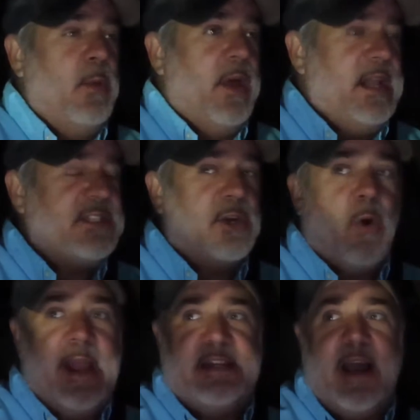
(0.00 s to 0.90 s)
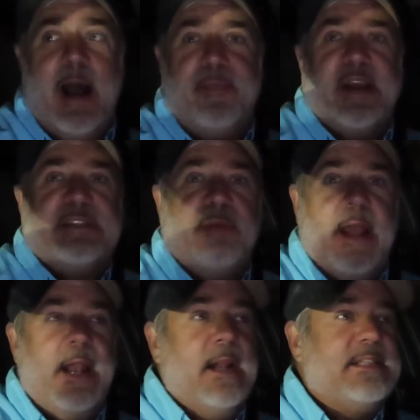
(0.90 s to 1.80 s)
He went into great depth
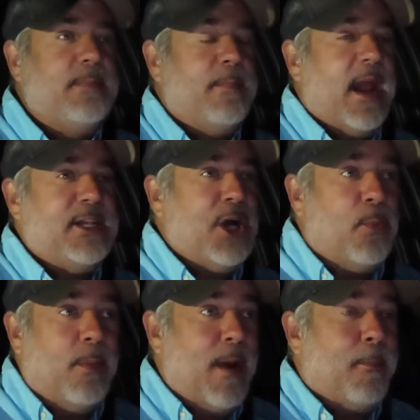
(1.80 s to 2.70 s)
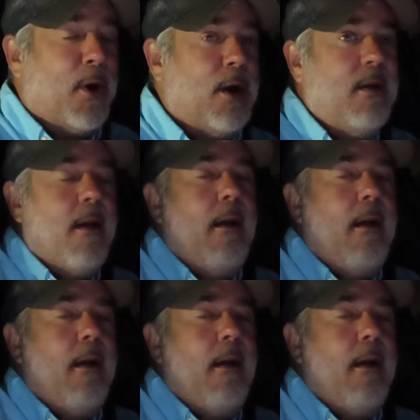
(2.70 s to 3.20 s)
explaining it to me, but I don't remember.